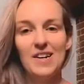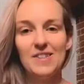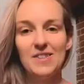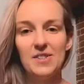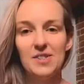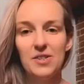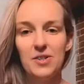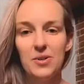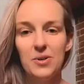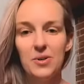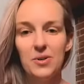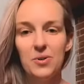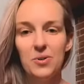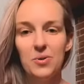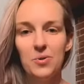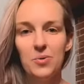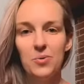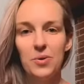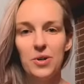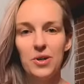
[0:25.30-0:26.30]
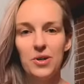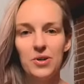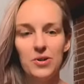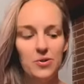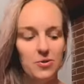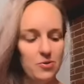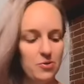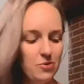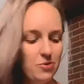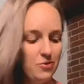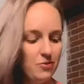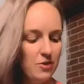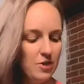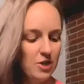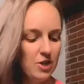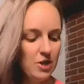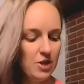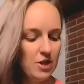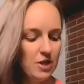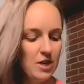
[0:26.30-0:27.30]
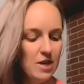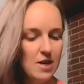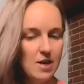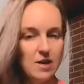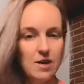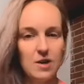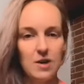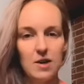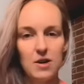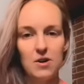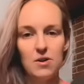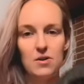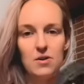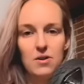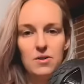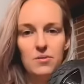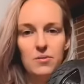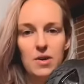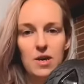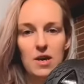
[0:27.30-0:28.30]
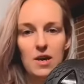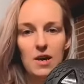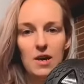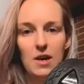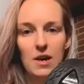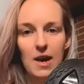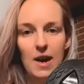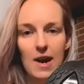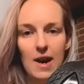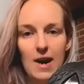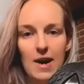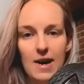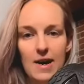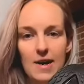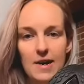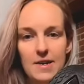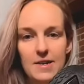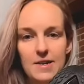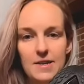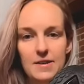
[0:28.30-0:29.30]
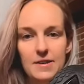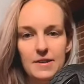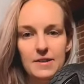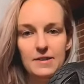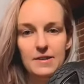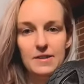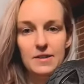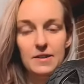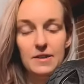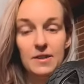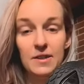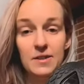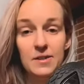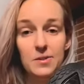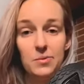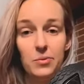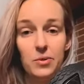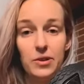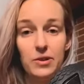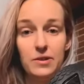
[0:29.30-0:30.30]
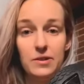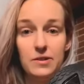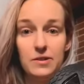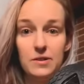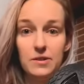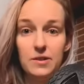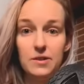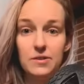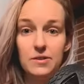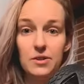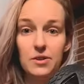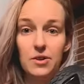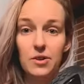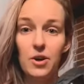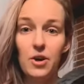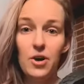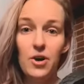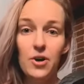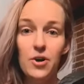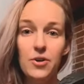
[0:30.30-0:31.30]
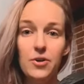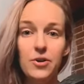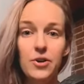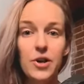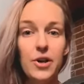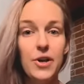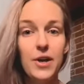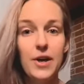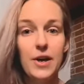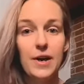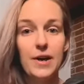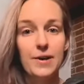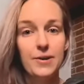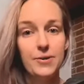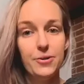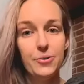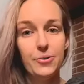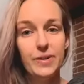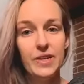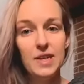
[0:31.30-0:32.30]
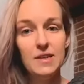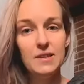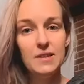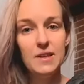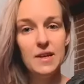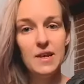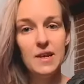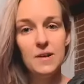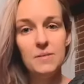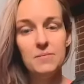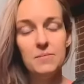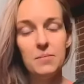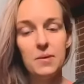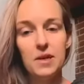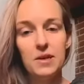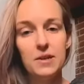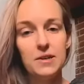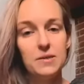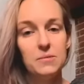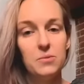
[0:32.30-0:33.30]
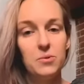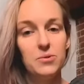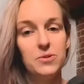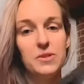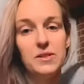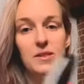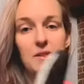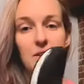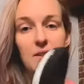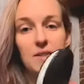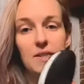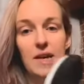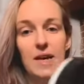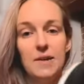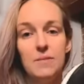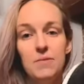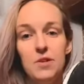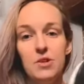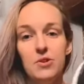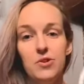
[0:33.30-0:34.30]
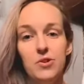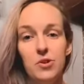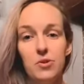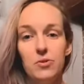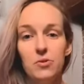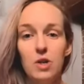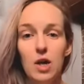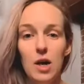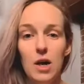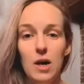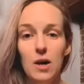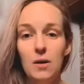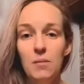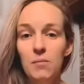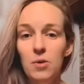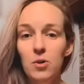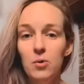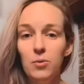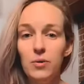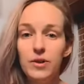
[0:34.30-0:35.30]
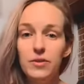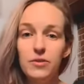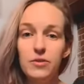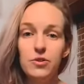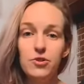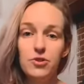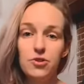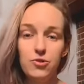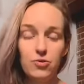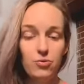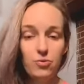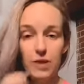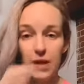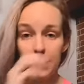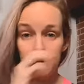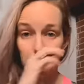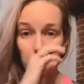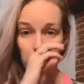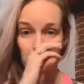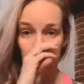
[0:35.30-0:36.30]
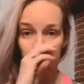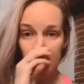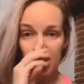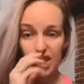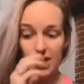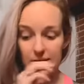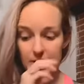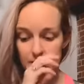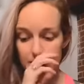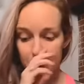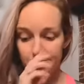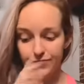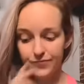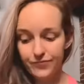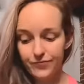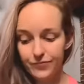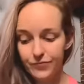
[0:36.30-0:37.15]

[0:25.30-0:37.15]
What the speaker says: So we're going to go over how we add these cleats, what these cleats are called, how you get them, because most of the time they don't come with the shoe that you purchase.